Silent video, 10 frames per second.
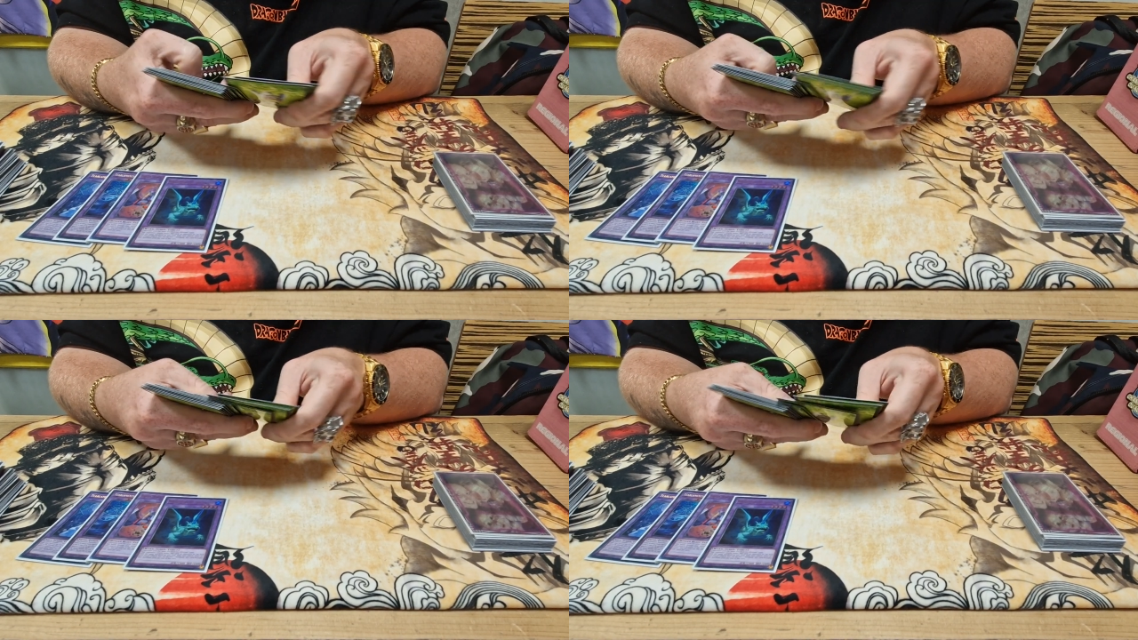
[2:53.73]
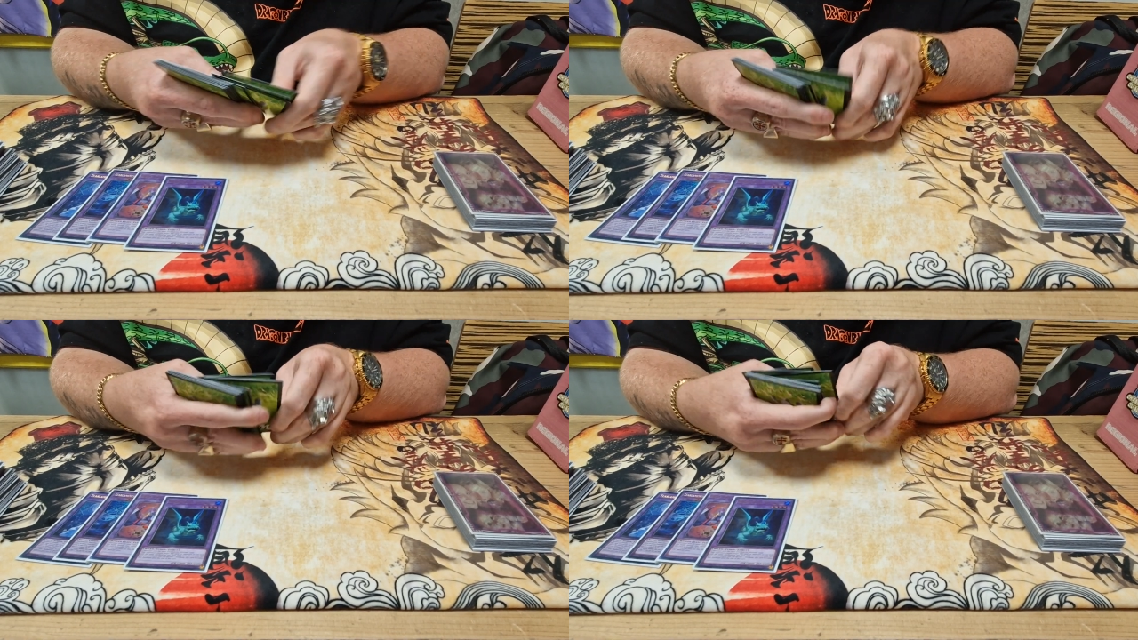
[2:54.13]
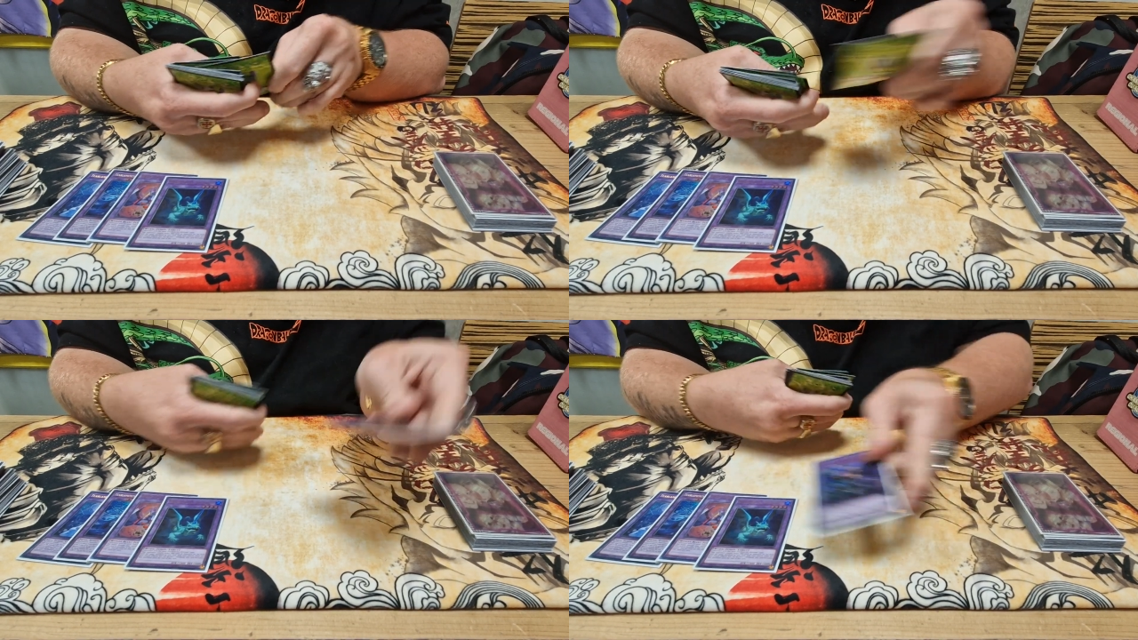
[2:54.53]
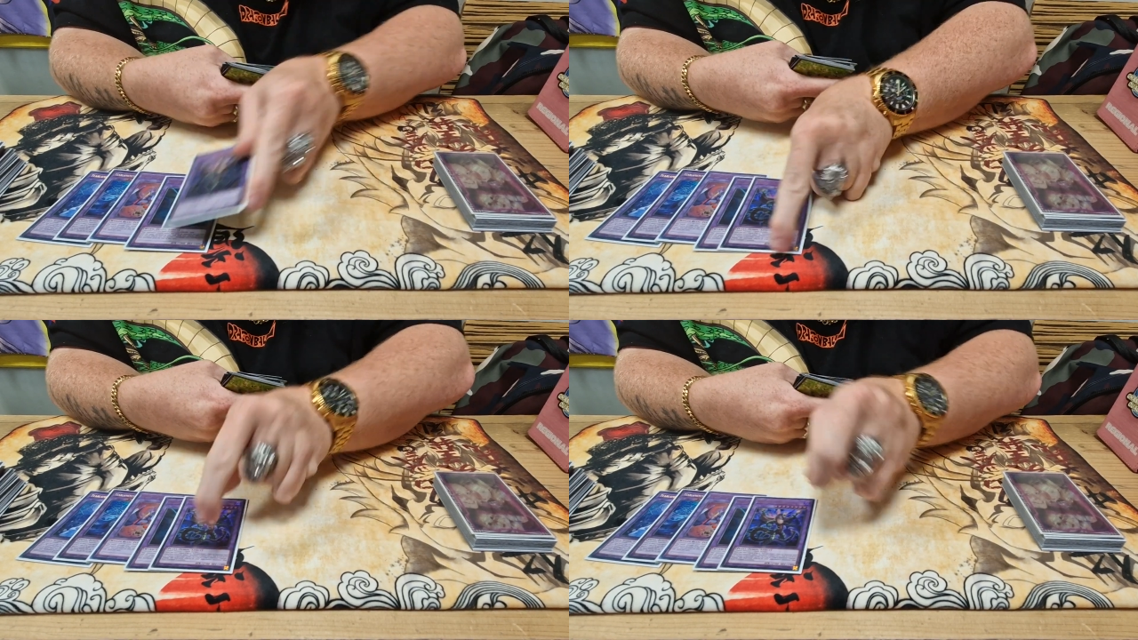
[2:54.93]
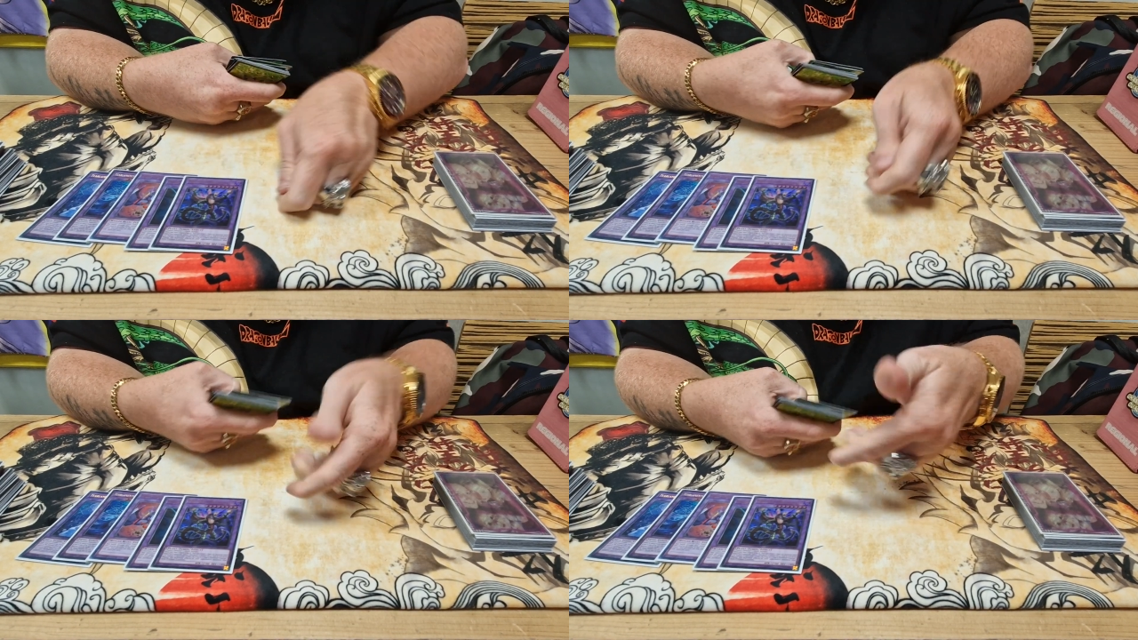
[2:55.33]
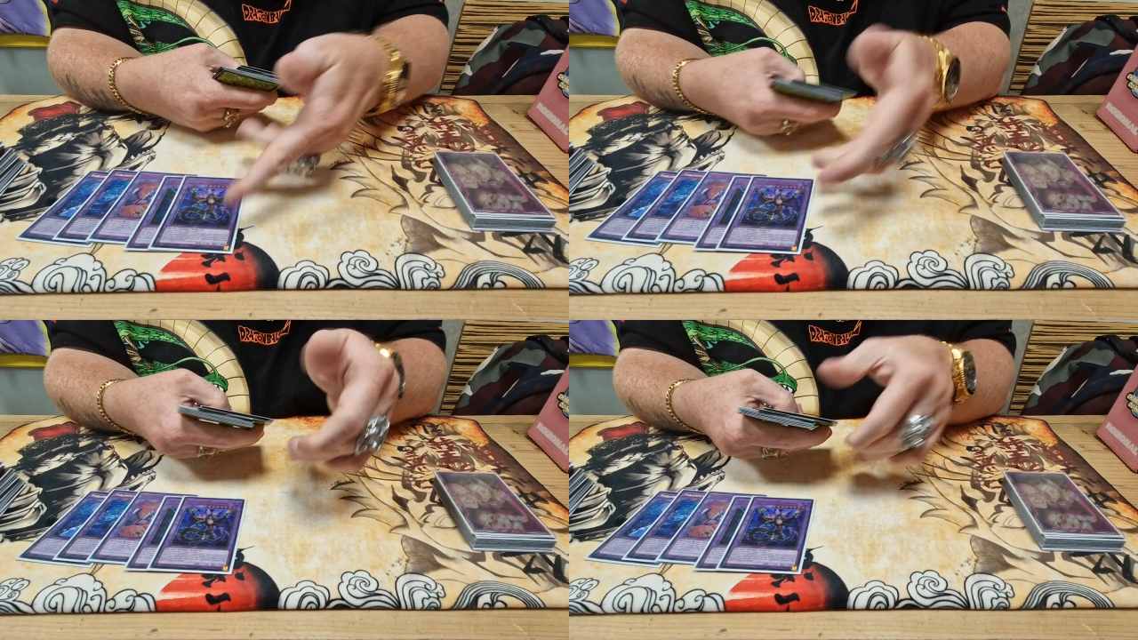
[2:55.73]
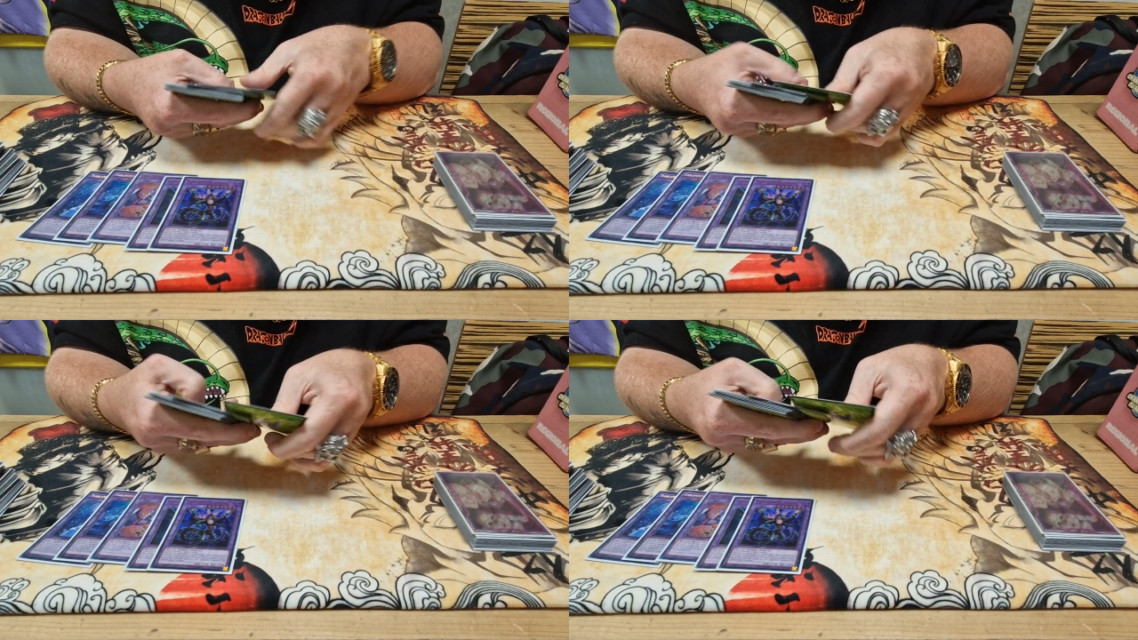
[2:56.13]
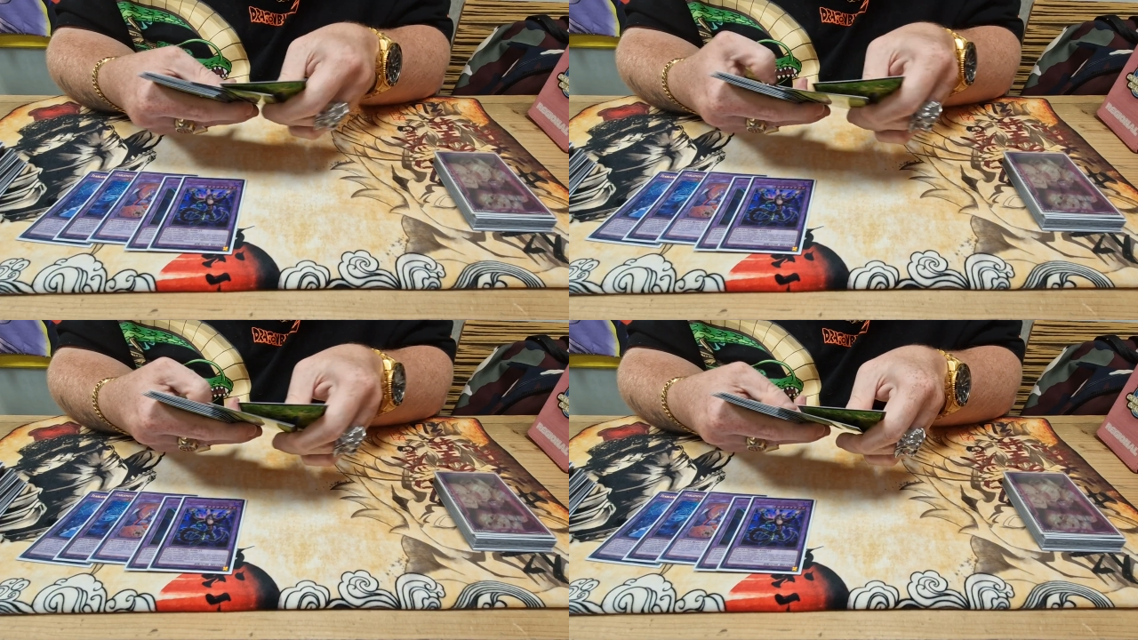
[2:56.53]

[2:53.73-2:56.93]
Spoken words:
Nobody's mouth can be seen.